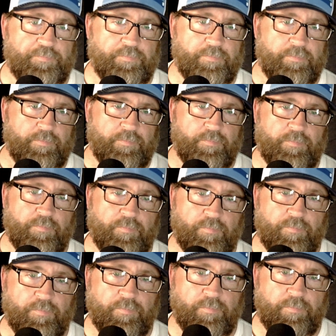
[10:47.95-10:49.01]

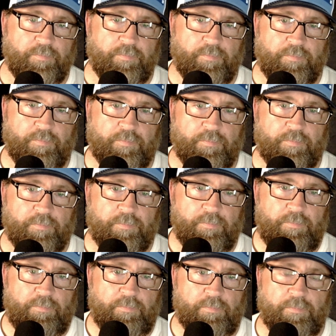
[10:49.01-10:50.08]
No one is speaking in this clip.